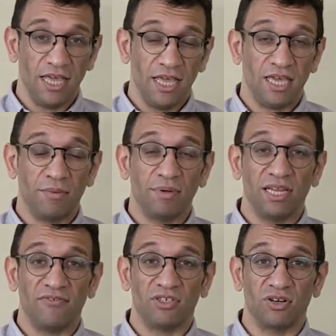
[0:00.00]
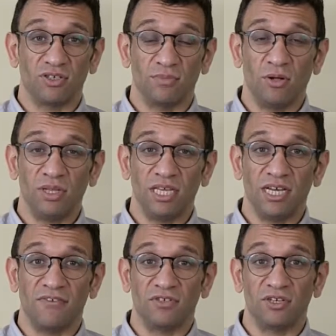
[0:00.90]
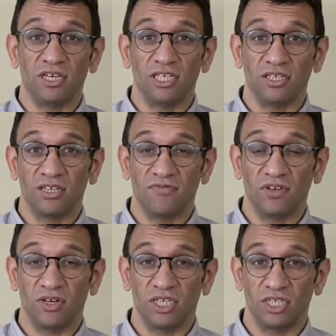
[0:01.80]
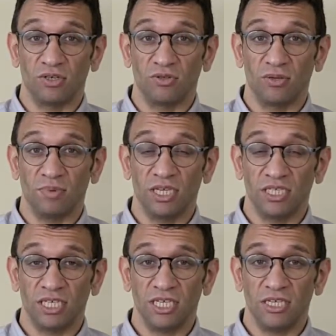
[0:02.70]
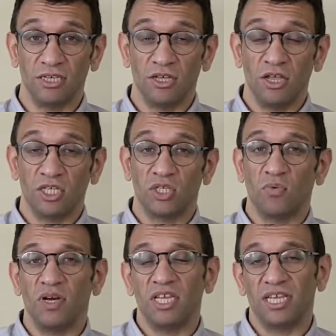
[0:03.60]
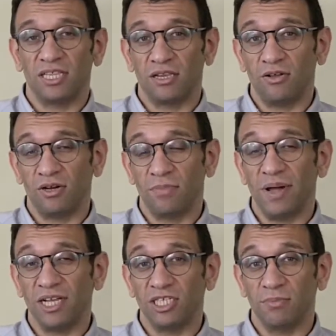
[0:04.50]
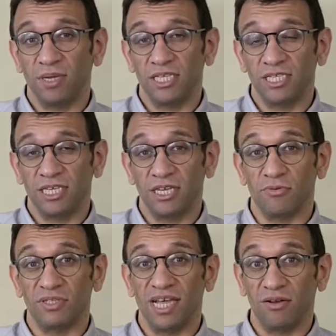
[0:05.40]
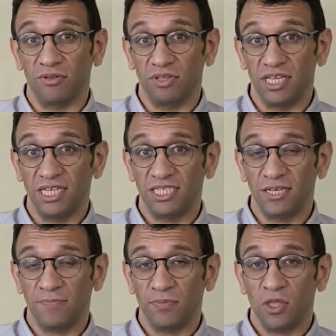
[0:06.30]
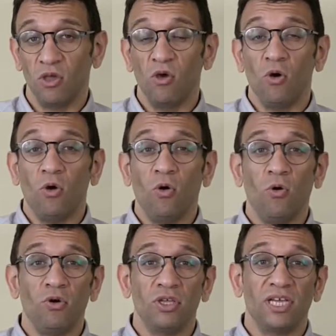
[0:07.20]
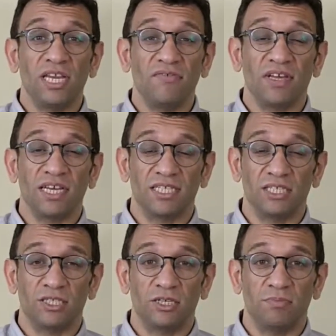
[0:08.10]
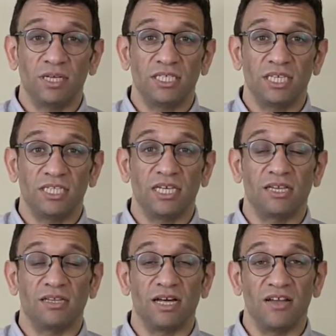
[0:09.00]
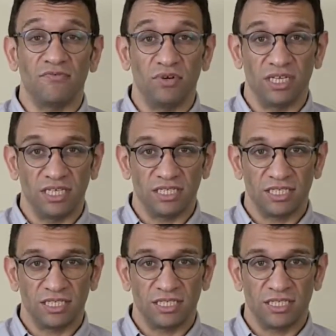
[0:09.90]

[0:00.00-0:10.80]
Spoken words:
It can be left to run remotely after initial configuration on your PC. So when you connect the logger back to your PC, it will download the data, or you can leave it connected to your PC to get live readings.